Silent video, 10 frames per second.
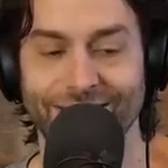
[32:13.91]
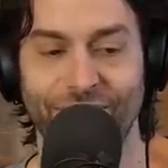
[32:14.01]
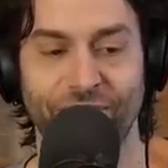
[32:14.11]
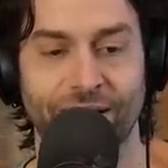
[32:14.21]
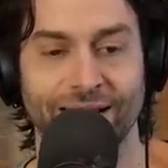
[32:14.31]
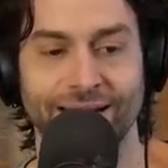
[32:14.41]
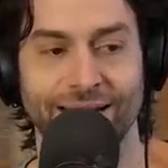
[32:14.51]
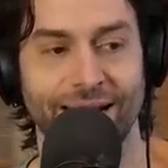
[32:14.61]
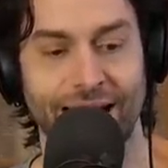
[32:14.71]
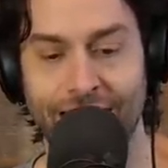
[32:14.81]
he
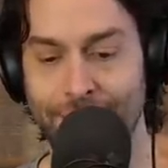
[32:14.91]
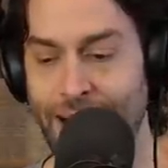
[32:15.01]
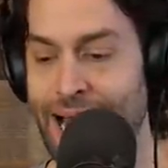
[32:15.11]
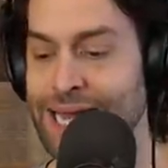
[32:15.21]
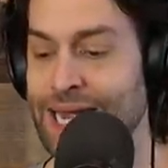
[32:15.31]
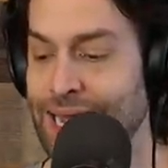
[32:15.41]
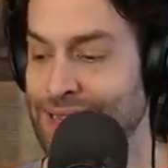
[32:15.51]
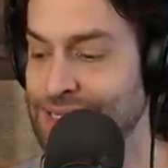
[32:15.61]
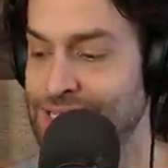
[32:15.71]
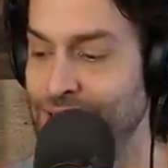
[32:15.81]
fucking,
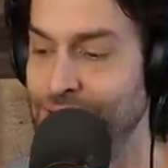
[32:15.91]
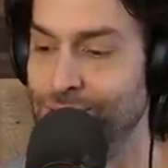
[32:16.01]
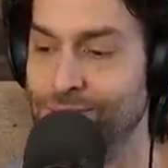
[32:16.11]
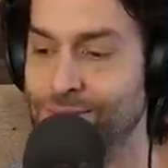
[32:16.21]
they say,